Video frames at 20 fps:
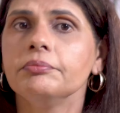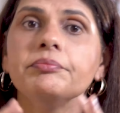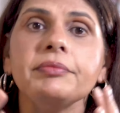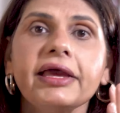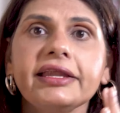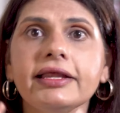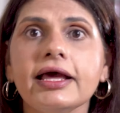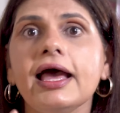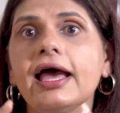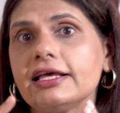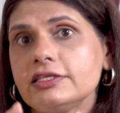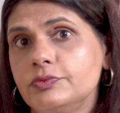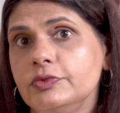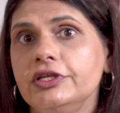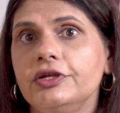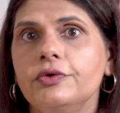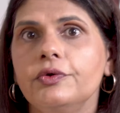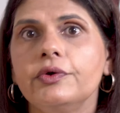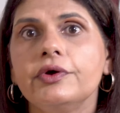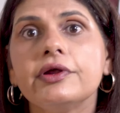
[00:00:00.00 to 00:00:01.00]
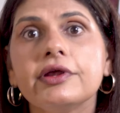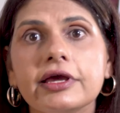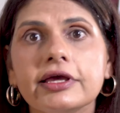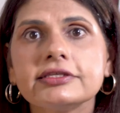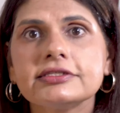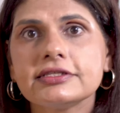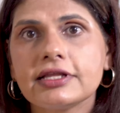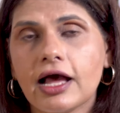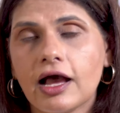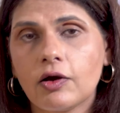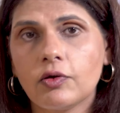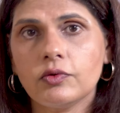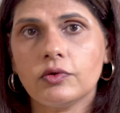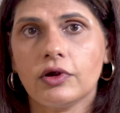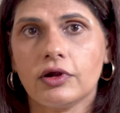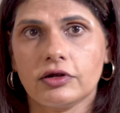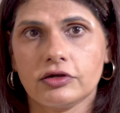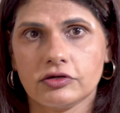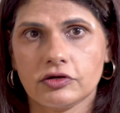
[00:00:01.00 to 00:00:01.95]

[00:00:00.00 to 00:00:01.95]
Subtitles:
Meta, as we know, is now